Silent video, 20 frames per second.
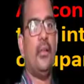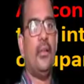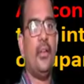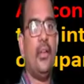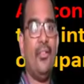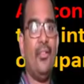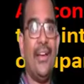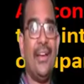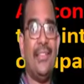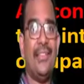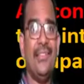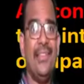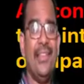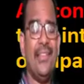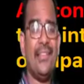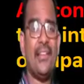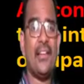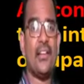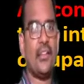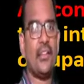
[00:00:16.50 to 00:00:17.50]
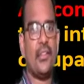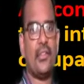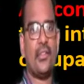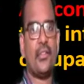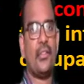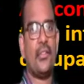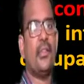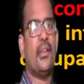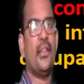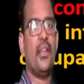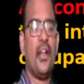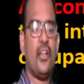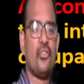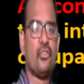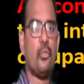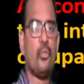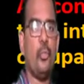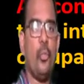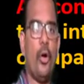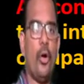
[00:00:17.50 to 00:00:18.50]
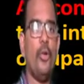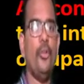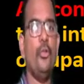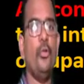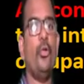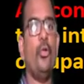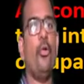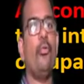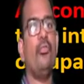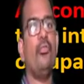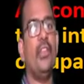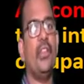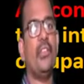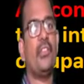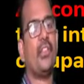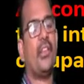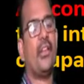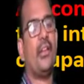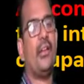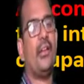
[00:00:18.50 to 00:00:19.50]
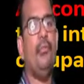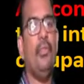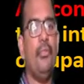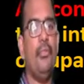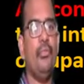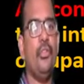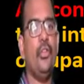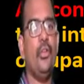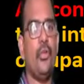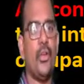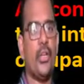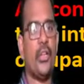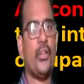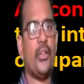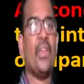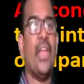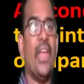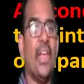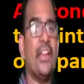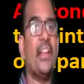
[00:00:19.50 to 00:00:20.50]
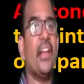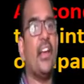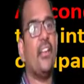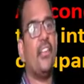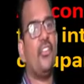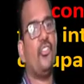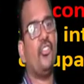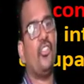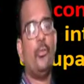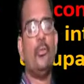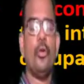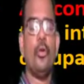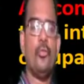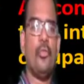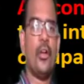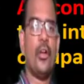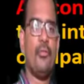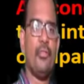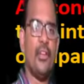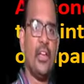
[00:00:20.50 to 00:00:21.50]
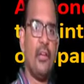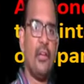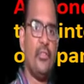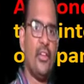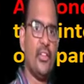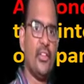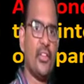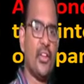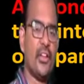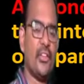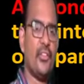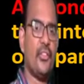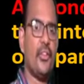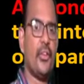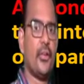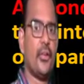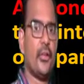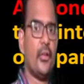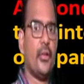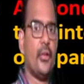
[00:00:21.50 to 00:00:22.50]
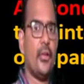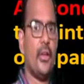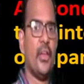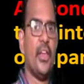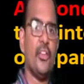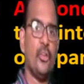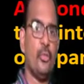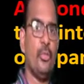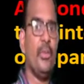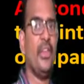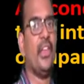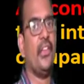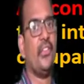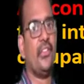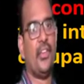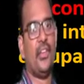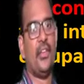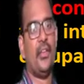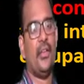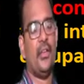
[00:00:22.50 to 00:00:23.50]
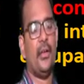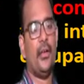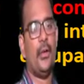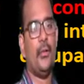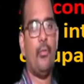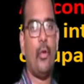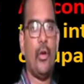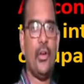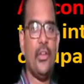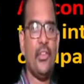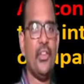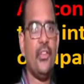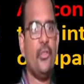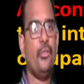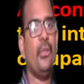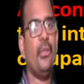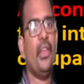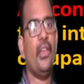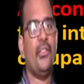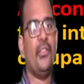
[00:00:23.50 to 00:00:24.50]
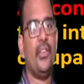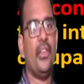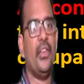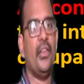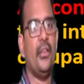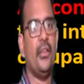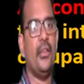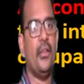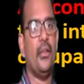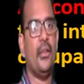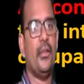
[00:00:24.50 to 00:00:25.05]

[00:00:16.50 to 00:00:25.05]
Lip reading: Now let's discuss the last module of this 5th unit, air conditioning. So far we have discussed HVAC. What is HVAC?